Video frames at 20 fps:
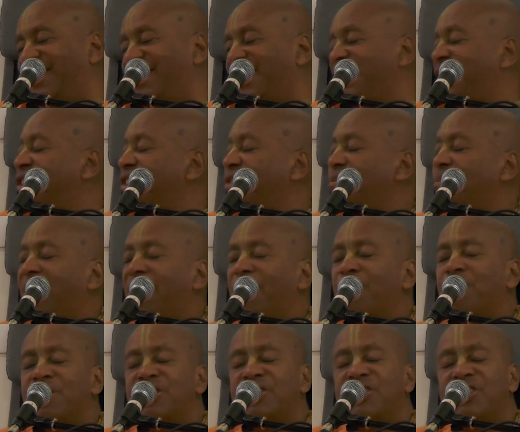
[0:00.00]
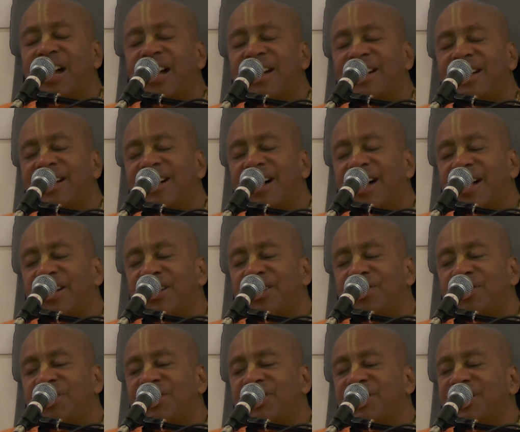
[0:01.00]
This is why we're chanting Hare
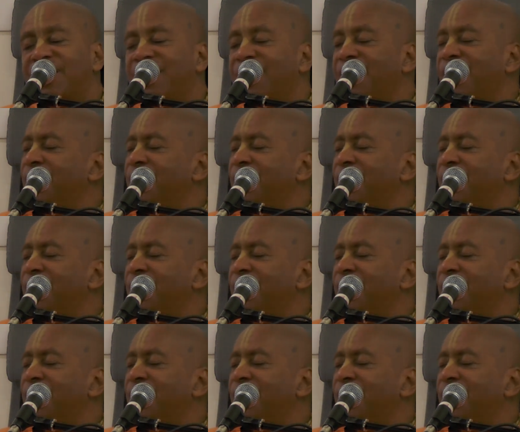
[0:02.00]
Krishna.